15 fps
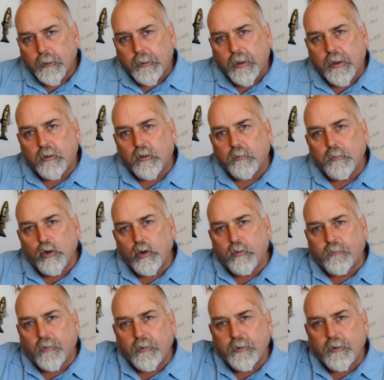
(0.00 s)
it can
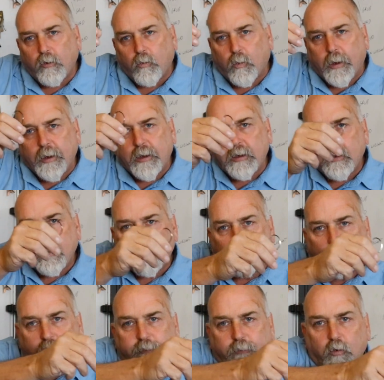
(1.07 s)
move a little way
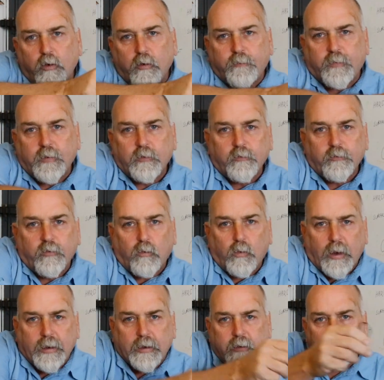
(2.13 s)
before it feels the
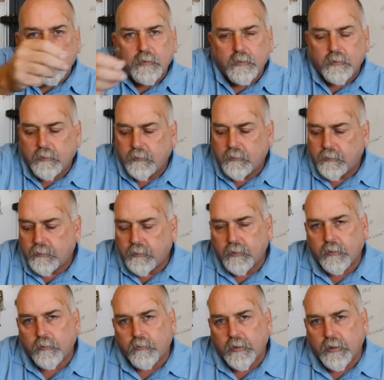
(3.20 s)
weight
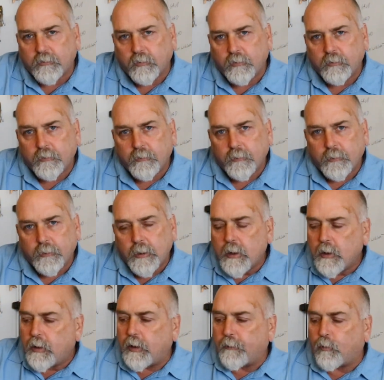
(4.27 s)
in a direction.
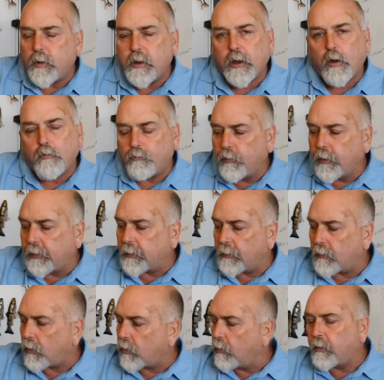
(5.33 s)
If we go really
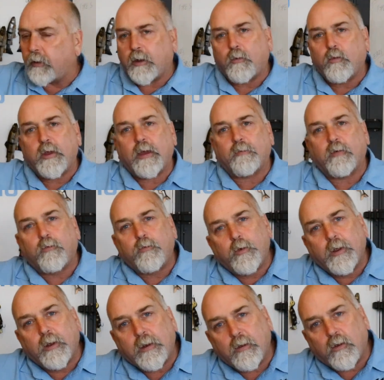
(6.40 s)
long and we have a
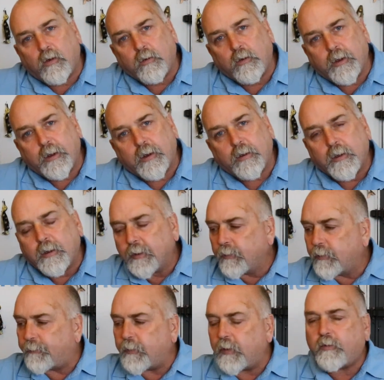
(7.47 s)
really long leader,
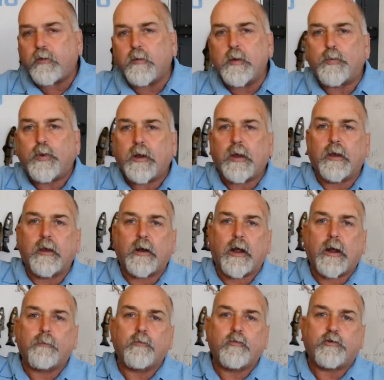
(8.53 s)
the fish could be picking it
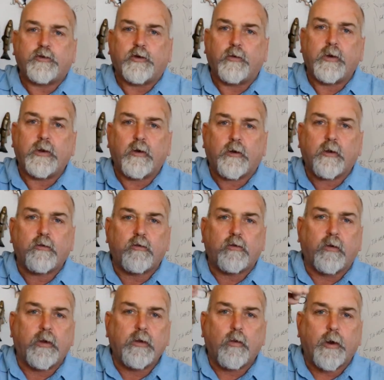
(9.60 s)
up, chewing on it and
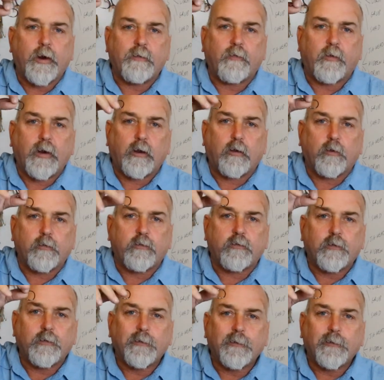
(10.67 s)
doing whatever else,